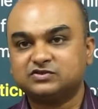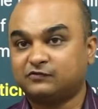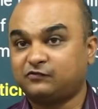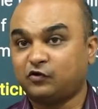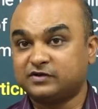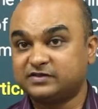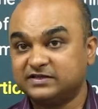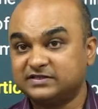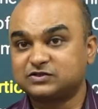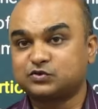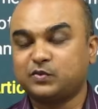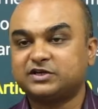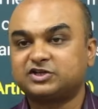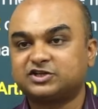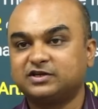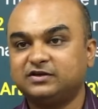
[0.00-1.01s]
for this
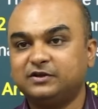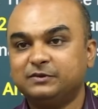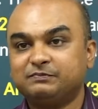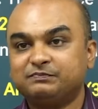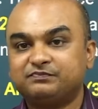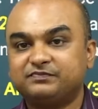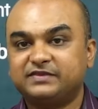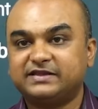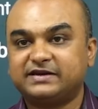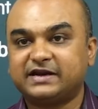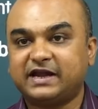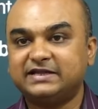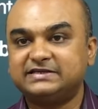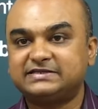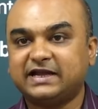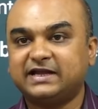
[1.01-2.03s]
question, the
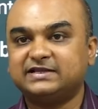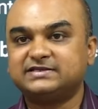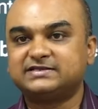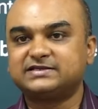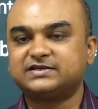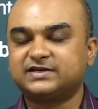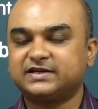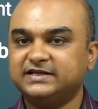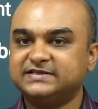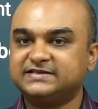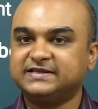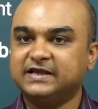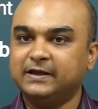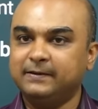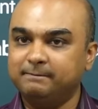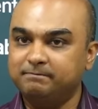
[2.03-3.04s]
right answer is
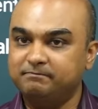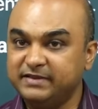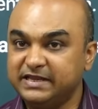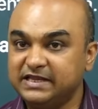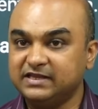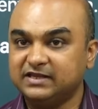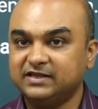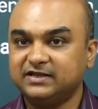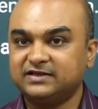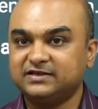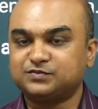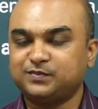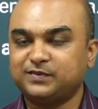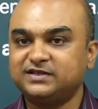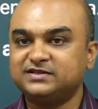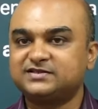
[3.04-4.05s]
B. It
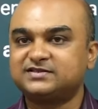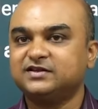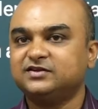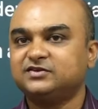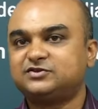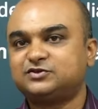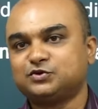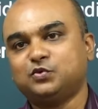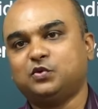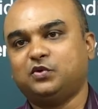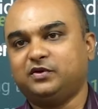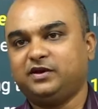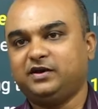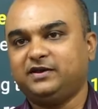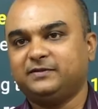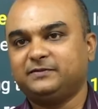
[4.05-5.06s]
means two.
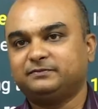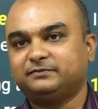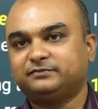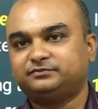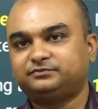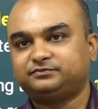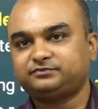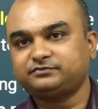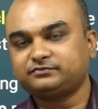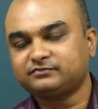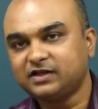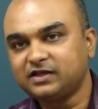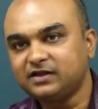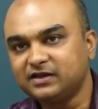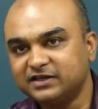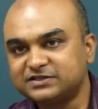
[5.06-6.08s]

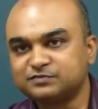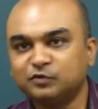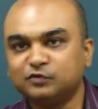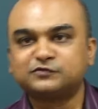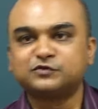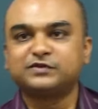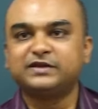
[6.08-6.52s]
Let's move to the